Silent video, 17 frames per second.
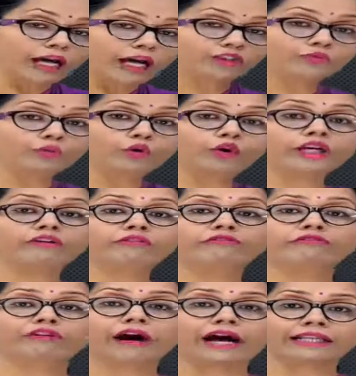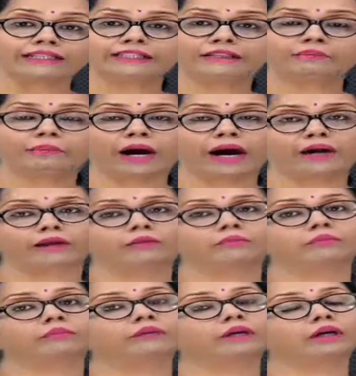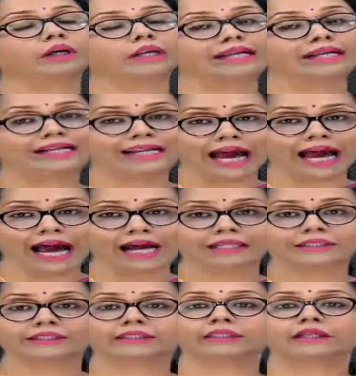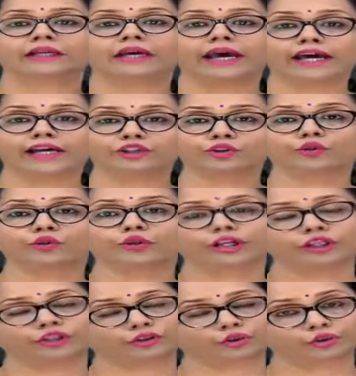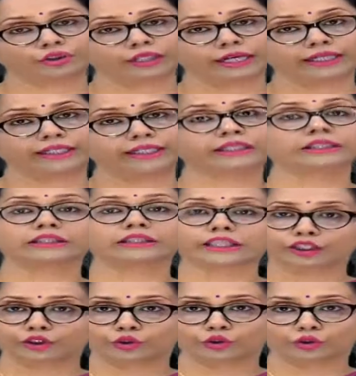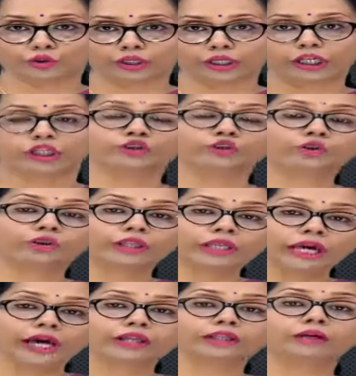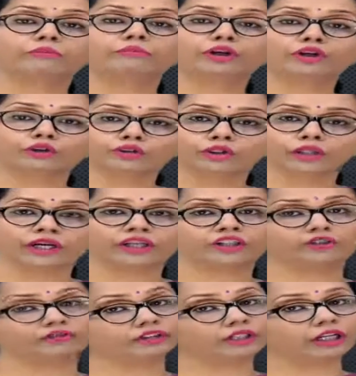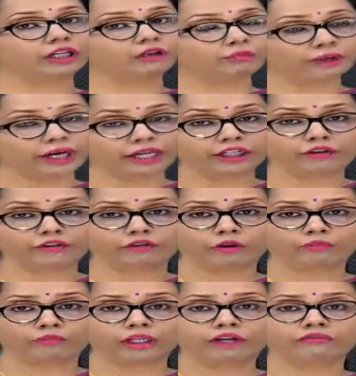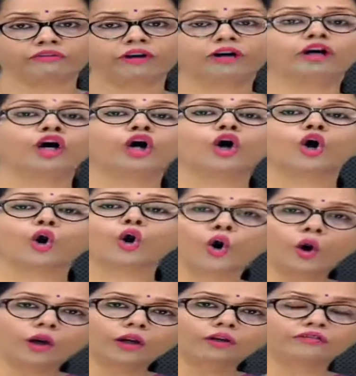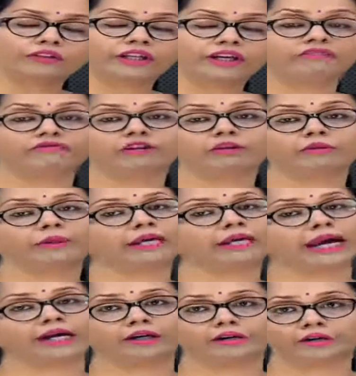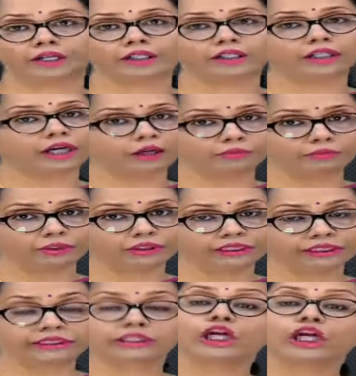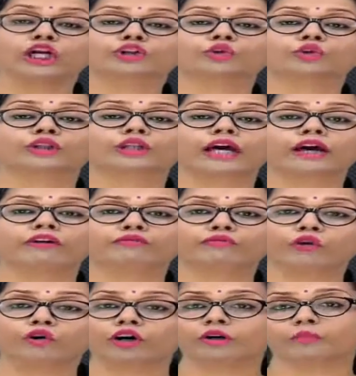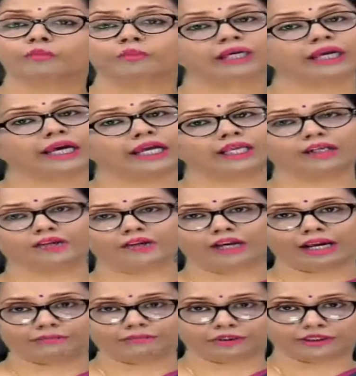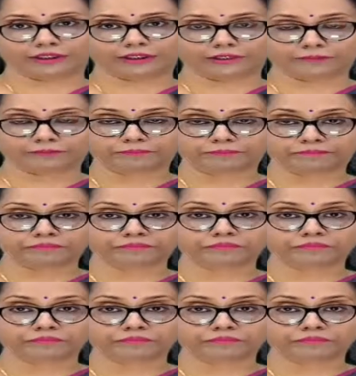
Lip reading: Plasmodium falciparum lacks exoerythrocytic schizogonia. So there the merozoites which are liberated from the liver, all of them will be entering the RBCs. So there won't be any relapses.